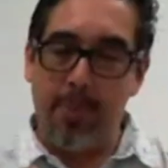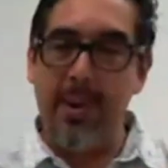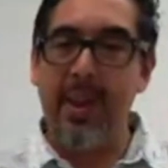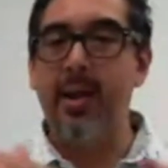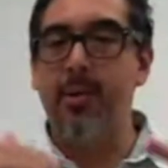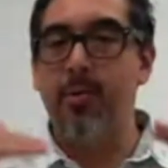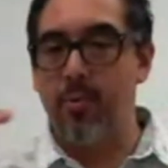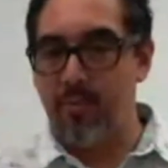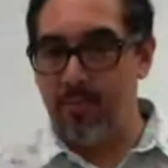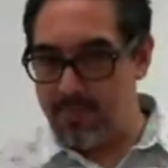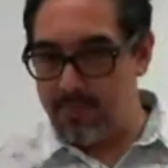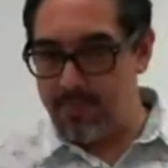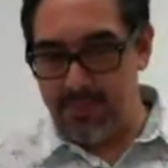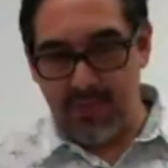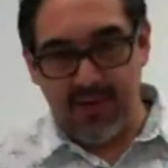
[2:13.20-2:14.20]
roof
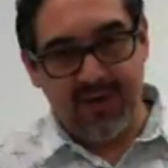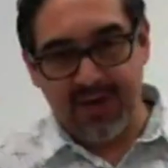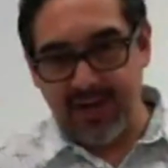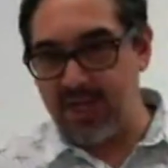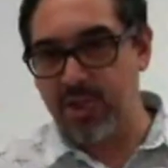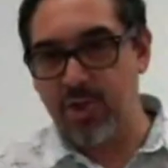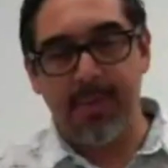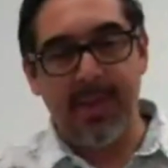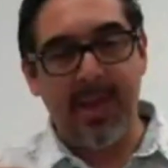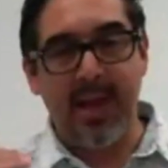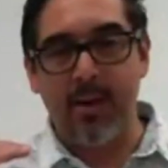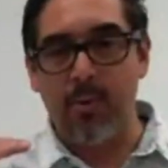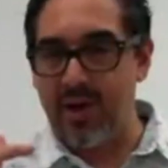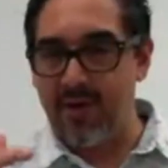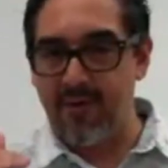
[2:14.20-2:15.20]
plan, foundation
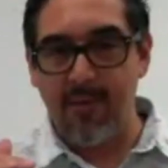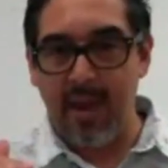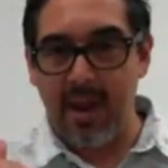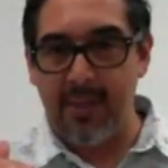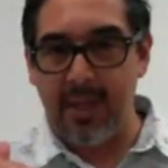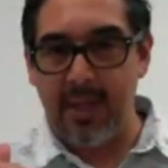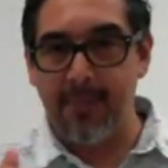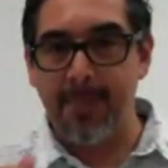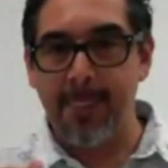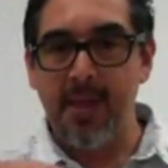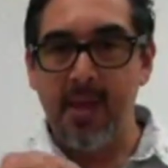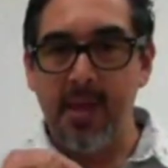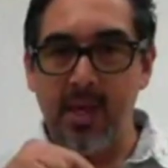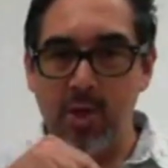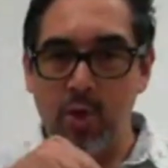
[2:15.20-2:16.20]
plan, whatever it might
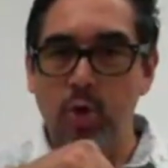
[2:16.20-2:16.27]
be,